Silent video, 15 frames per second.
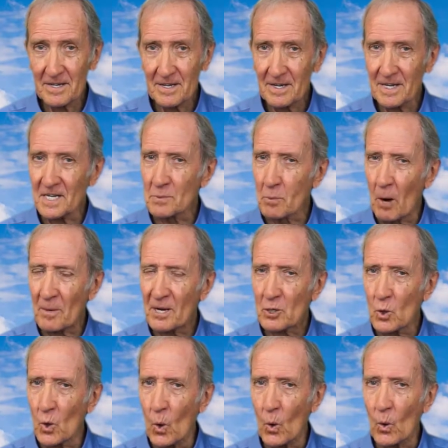is what we
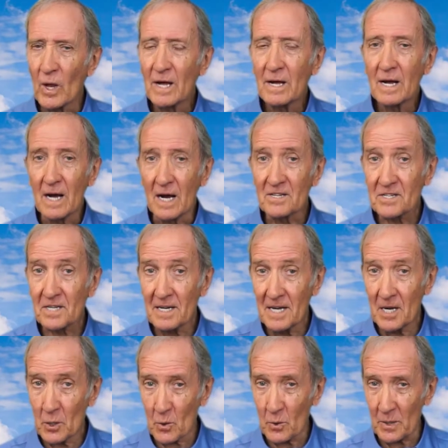call a
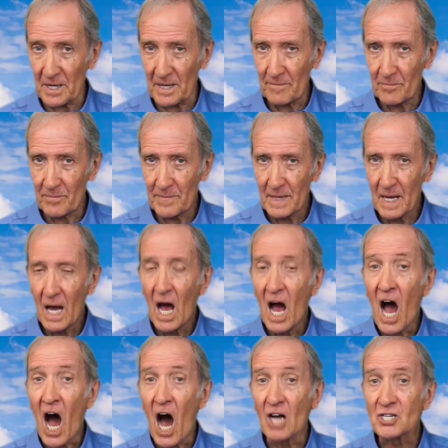soliloquy.
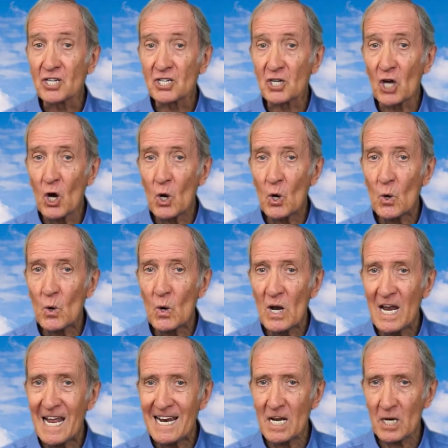A
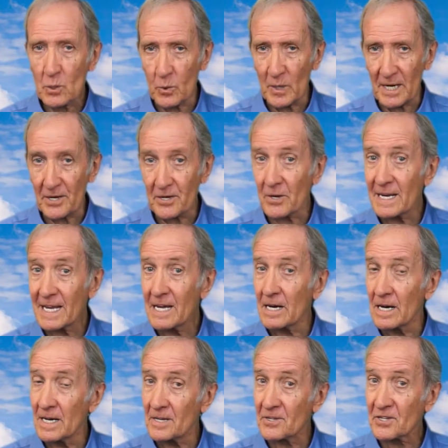soliloquy, you can hear
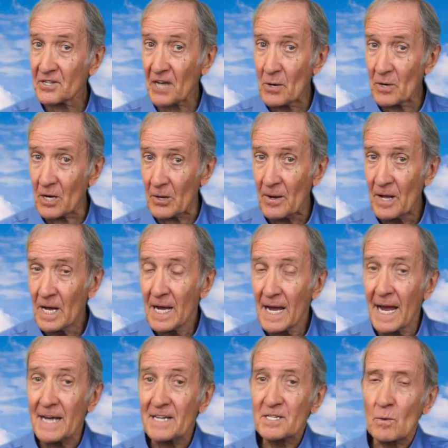it's solo.
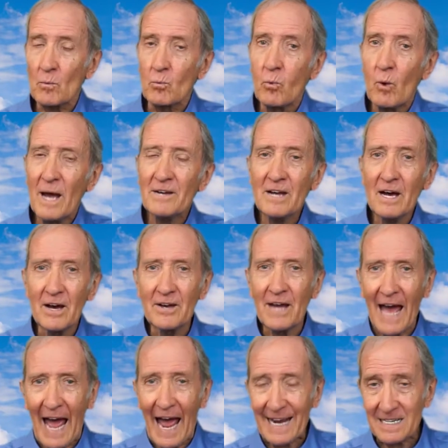It's when an
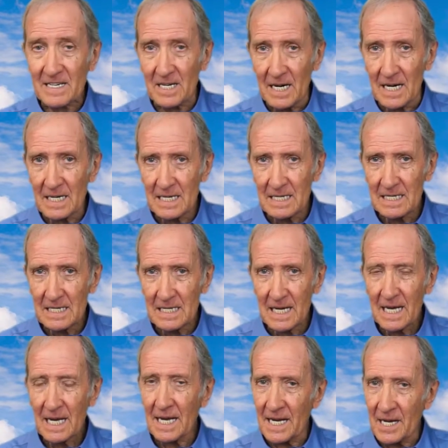actor
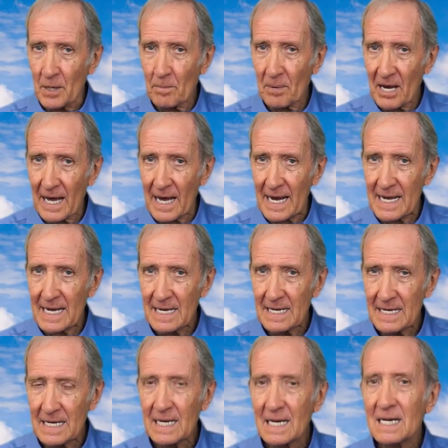in a play
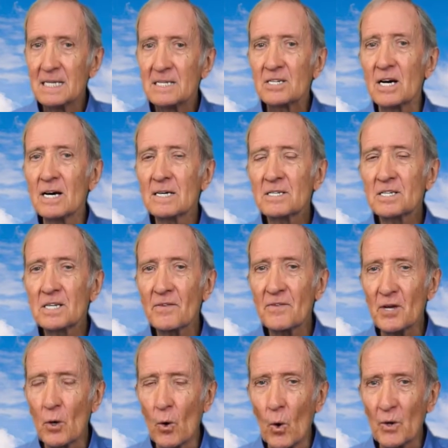turns to the
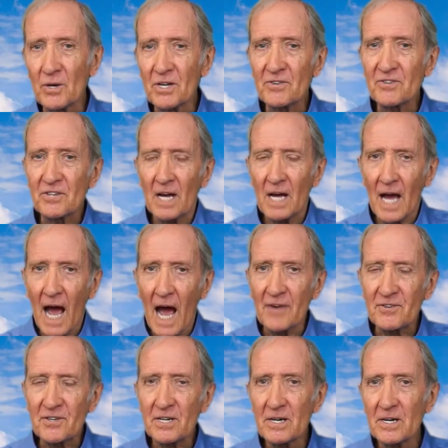audience and
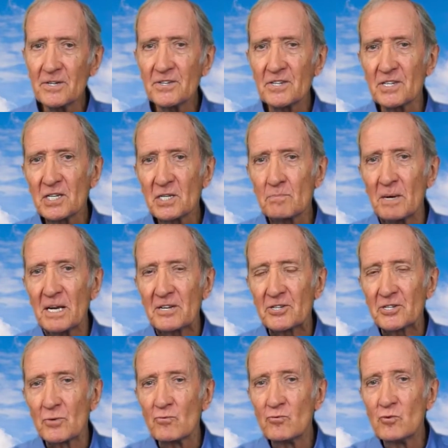turns and speaks
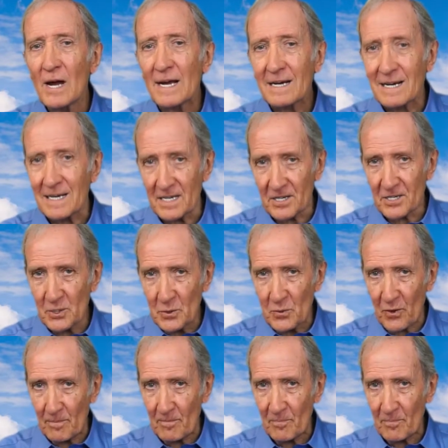directly to them.